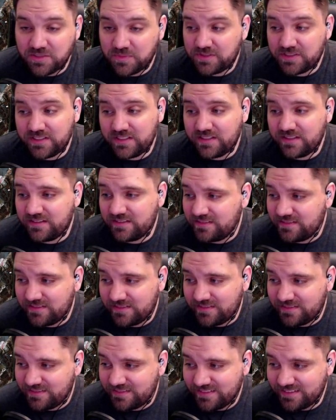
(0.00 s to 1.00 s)
100%.
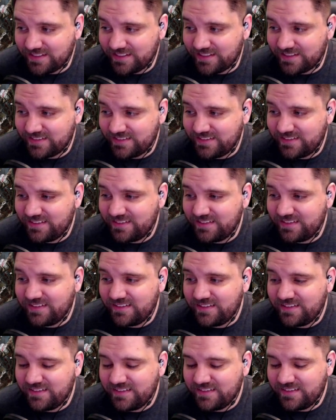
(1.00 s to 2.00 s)
Yeah.
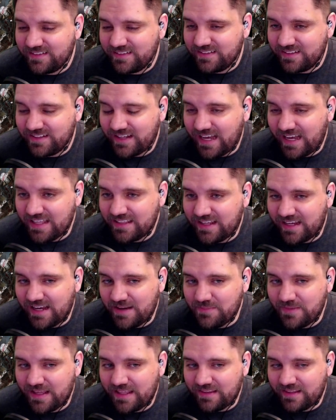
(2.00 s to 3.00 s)

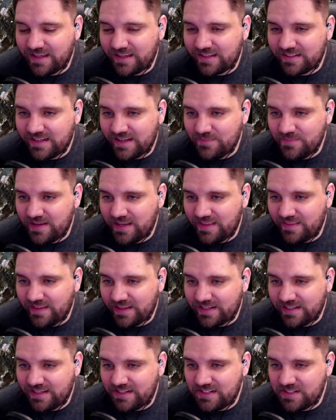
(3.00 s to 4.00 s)
I'm at like
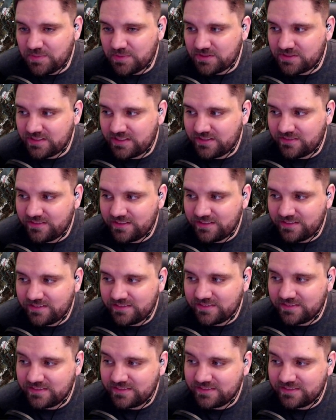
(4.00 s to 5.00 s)
90% right
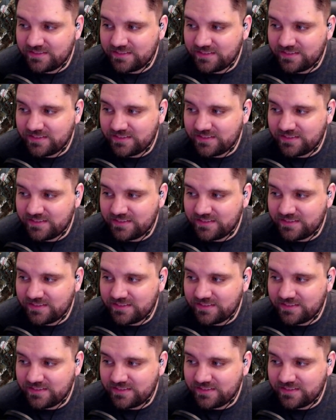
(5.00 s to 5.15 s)
now.